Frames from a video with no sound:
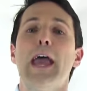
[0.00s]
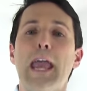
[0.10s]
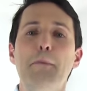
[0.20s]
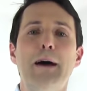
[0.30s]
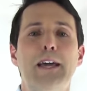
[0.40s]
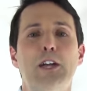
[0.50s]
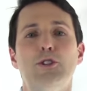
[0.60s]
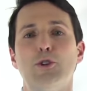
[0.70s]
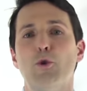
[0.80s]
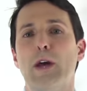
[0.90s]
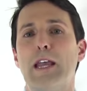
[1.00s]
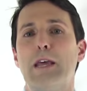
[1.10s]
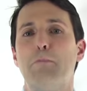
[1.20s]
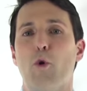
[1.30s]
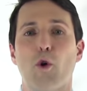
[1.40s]
Am I going to do
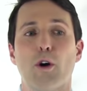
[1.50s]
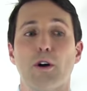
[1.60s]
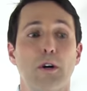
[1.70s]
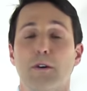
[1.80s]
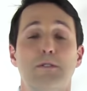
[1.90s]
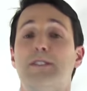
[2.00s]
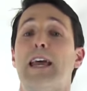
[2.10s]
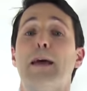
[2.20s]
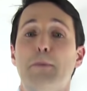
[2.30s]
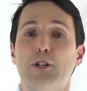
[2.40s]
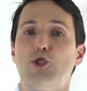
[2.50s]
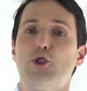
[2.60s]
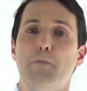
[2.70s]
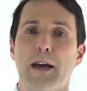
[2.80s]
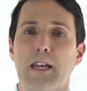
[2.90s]
any more damage
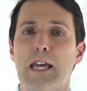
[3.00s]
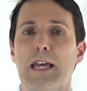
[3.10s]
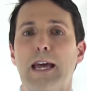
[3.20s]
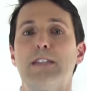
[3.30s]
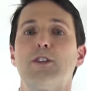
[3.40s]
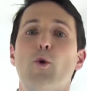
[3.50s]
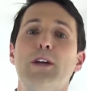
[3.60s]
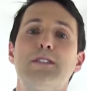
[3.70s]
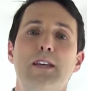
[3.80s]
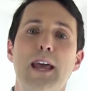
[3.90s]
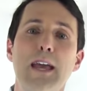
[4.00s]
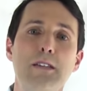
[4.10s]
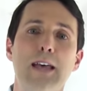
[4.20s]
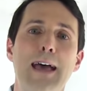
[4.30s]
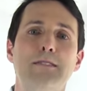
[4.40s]
to my knee? And so in
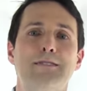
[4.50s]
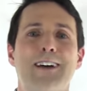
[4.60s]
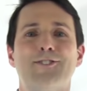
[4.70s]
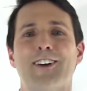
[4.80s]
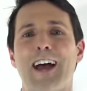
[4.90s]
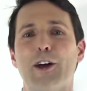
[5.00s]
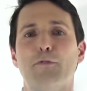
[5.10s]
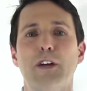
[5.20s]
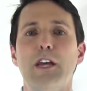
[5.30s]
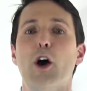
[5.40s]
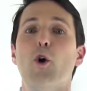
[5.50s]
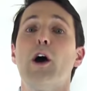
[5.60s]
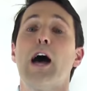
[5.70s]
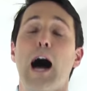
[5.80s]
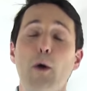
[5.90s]
today's Ask Dr. Geier video,
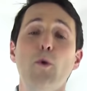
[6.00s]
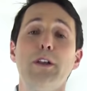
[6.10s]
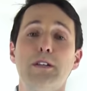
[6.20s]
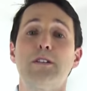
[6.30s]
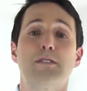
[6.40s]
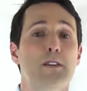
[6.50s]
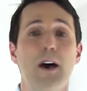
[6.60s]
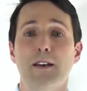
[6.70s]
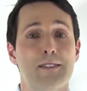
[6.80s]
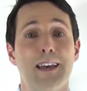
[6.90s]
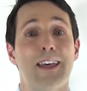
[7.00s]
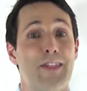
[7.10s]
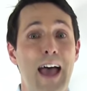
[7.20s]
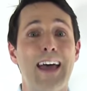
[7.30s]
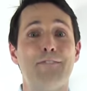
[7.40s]
I want to discuss
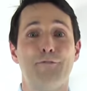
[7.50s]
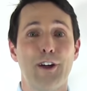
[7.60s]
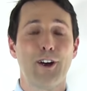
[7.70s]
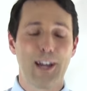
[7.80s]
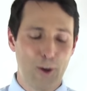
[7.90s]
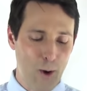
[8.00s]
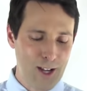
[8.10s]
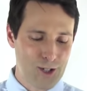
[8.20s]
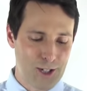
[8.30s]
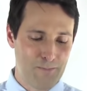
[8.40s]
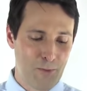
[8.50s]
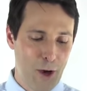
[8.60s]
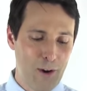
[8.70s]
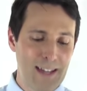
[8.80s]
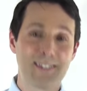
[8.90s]
that very question.
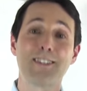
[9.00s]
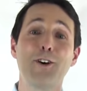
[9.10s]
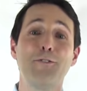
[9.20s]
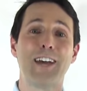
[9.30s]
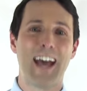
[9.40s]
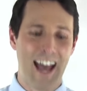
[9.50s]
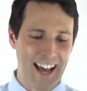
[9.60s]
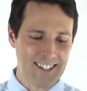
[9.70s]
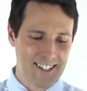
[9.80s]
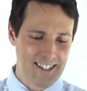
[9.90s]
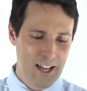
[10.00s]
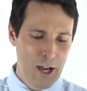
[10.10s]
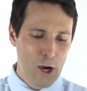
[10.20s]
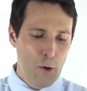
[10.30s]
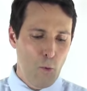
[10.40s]
Okay, Sylvia asks,
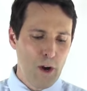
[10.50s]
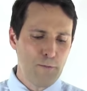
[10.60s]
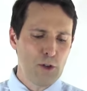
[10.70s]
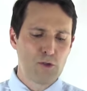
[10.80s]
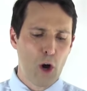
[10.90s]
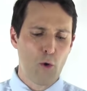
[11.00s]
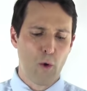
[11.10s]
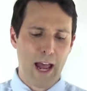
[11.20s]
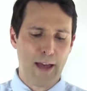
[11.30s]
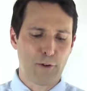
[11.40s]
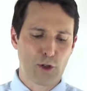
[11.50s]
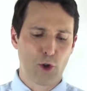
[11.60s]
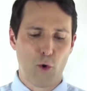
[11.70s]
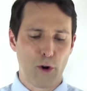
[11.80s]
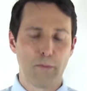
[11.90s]
what if you don't have your
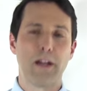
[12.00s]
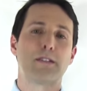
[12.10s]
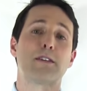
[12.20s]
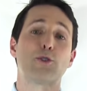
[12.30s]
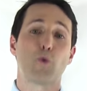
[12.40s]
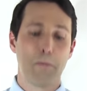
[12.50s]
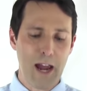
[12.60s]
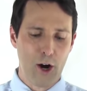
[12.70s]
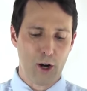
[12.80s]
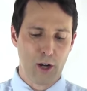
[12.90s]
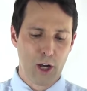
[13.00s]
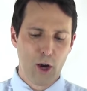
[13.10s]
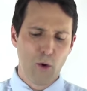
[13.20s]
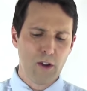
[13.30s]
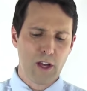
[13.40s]
torn meniscus repaired?
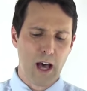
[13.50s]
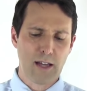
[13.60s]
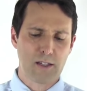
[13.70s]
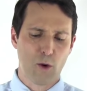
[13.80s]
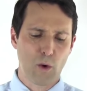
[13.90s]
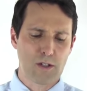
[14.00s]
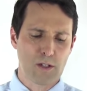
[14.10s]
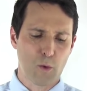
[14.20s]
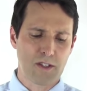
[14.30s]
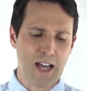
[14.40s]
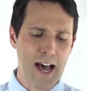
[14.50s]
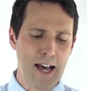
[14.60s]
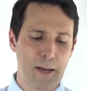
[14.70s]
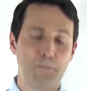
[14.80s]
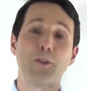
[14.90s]
What are the consequences with
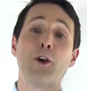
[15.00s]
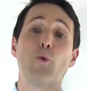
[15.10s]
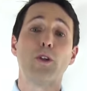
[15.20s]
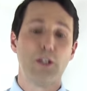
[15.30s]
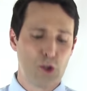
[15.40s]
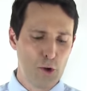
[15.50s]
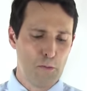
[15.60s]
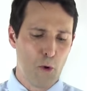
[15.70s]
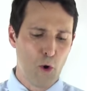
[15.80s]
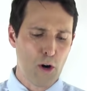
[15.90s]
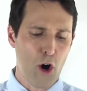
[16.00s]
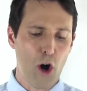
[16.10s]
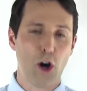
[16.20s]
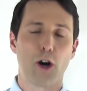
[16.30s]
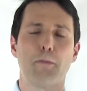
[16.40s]
time? Will it do more
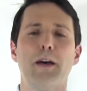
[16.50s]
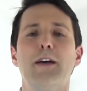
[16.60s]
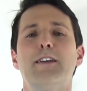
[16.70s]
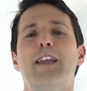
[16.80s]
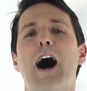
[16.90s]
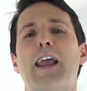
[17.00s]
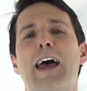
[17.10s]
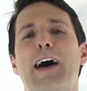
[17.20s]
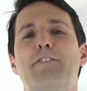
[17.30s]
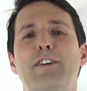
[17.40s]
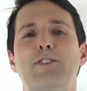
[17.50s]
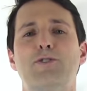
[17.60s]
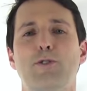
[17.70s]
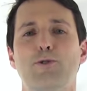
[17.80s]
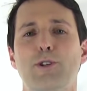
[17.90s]
harm not having the
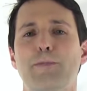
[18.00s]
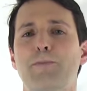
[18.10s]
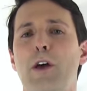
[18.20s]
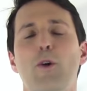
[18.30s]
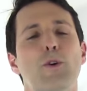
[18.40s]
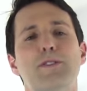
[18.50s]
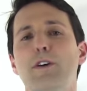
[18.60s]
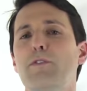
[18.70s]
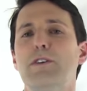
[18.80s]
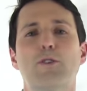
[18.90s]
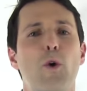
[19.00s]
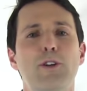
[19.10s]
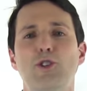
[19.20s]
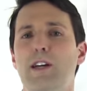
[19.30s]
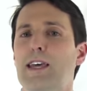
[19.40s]
surgery? Well, Sylvia's
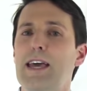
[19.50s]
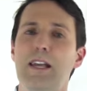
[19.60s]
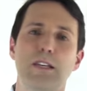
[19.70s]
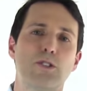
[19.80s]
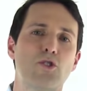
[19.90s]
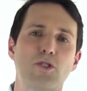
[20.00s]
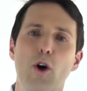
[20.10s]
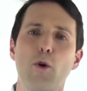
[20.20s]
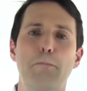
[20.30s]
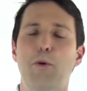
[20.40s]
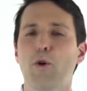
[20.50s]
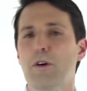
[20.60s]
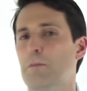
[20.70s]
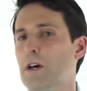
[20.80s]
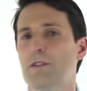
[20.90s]
question, again, is so
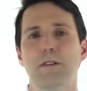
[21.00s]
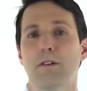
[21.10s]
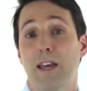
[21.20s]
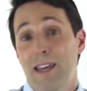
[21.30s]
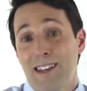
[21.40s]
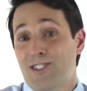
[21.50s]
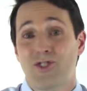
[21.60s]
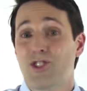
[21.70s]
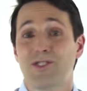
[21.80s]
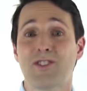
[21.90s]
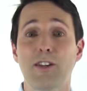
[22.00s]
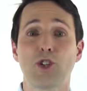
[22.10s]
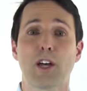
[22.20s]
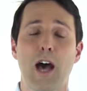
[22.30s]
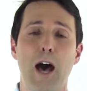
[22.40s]
important because, again, it's just
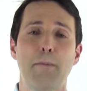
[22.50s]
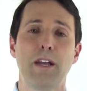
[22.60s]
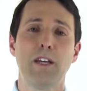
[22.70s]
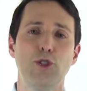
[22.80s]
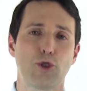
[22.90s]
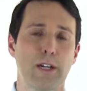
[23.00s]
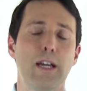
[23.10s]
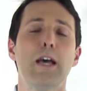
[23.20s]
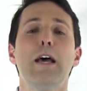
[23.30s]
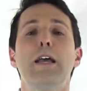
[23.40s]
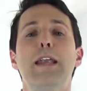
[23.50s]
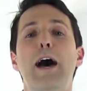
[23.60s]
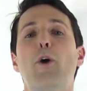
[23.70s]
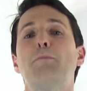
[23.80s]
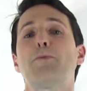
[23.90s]
such a common injury.
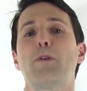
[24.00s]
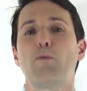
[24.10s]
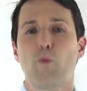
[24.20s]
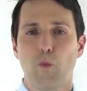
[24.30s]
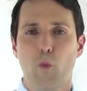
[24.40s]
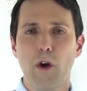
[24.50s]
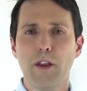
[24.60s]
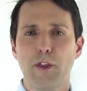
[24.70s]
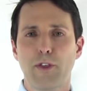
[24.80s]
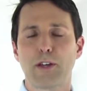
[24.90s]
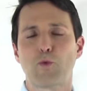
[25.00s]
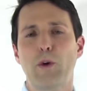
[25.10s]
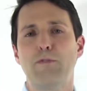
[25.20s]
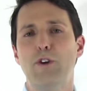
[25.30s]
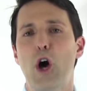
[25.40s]
Now, one of the things
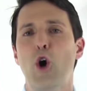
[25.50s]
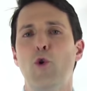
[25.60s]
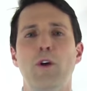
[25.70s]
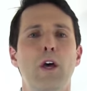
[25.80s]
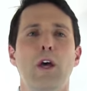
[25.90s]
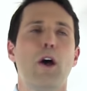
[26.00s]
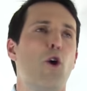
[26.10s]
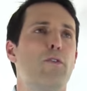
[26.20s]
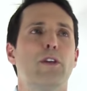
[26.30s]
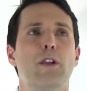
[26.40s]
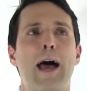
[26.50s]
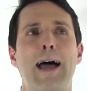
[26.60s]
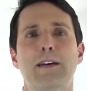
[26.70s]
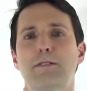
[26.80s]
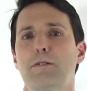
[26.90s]
we've known over the
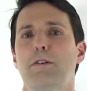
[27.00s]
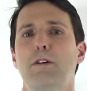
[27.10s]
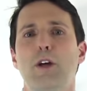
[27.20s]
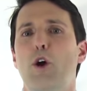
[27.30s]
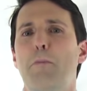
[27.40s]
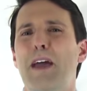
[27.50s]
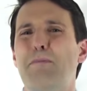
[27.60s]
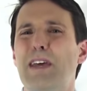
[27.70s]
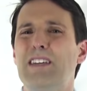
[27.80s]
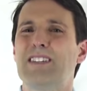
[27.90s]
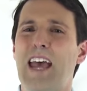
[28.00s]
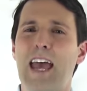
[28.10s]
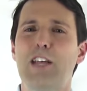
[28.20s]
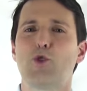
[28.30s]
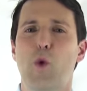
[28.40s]
last, you know, maybe
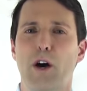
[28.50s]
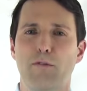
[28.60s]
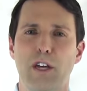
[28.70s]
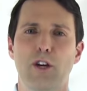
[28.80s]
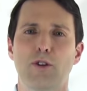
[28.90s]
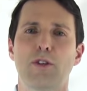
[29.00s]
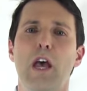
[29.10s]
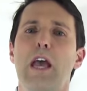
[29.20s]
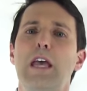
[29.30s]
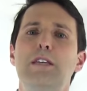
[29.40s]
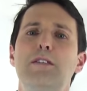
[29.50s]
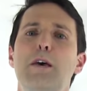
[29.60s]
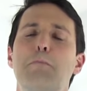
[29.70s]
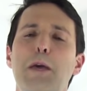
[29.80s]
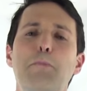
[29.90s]
10, 12 years is
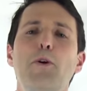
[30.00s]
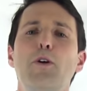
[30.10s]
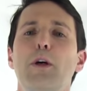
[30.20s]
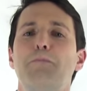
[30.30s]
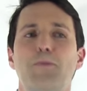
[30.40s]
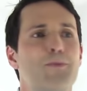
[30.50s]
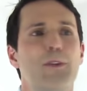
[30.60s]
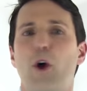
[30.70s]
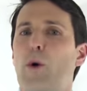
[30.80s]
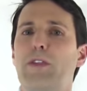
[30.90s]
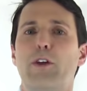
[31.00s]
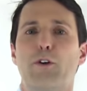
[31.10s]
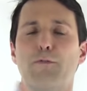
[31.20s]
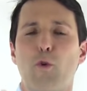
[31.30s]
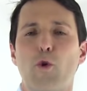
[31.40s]
that people, you know, in
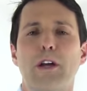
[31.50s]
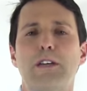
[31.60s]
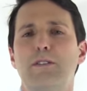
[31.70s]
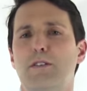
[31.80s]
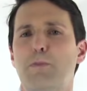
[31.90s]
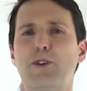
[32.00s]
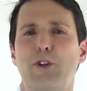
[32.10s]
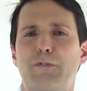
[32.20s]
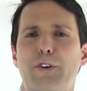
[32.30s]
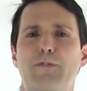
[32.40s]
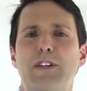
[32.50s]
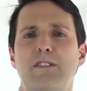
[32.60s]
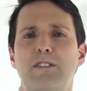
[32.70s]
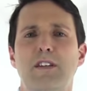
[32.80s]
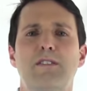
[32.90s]
their 40s, especially 50s,
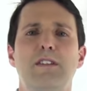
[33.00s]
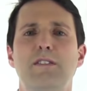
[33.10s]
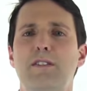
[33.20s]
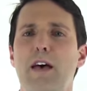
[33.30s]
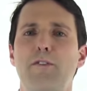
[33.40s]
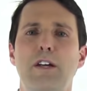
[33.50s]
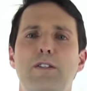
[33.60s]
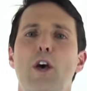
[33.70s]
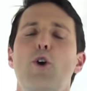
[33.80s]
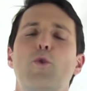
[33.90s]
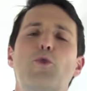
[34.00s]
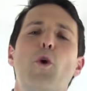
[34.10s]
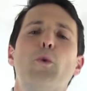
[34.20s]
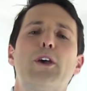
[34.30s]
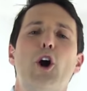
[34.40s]
60s, 70s, with
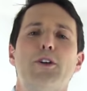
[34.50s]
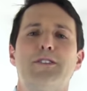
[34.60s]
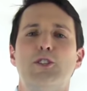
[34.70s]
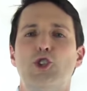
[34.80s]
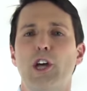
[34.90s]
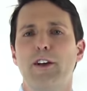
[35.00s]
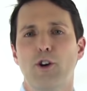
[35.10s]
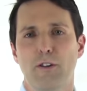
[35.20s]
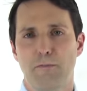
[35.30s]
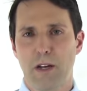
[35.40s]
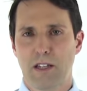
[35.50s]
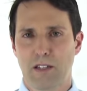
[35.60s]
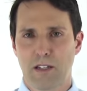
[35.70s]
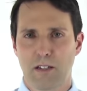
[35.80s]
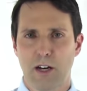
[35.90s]
what we call degenerative
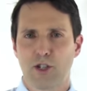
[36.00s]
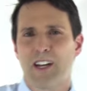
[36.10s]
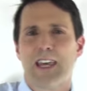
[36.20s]
meniscus tears.